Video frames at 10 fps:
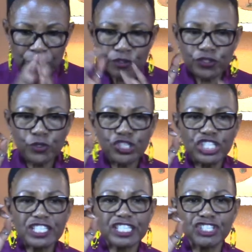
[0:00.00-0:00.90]
So
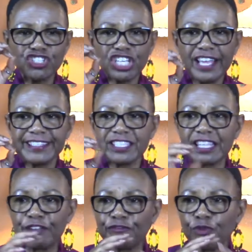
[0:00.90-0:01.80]
she suggests
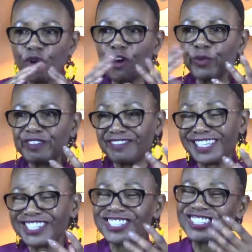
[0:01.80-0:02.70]
that for our
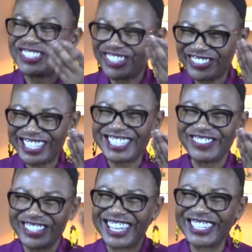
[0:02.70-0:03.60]
reflection, that's
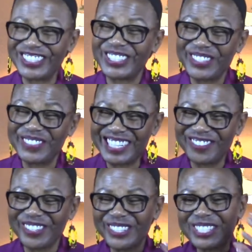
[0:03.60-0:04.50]
what I call our mini
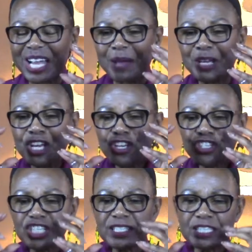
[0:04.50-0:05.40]
workshop.
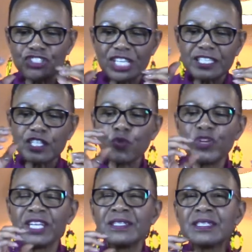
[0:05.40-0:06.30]
She suggests that
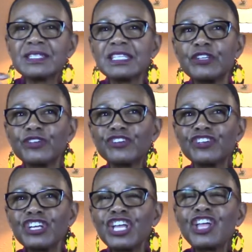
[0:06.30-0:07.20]
we
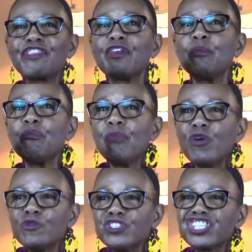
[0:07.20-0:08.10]
consider the
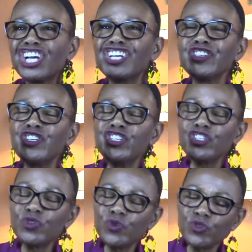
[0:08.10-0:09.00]
most
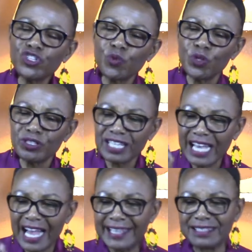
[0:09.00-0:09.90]
unusual
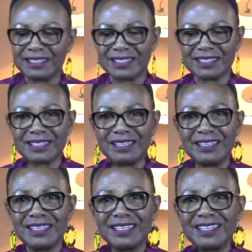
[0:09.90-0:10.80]
guidance
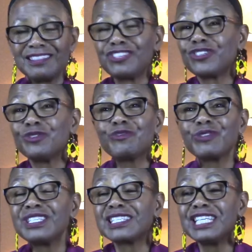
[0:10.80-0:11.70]
that you've
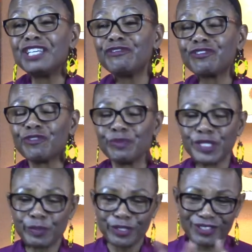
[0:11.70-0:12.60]
received from
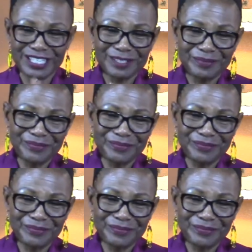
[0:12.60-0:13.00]
Spirit,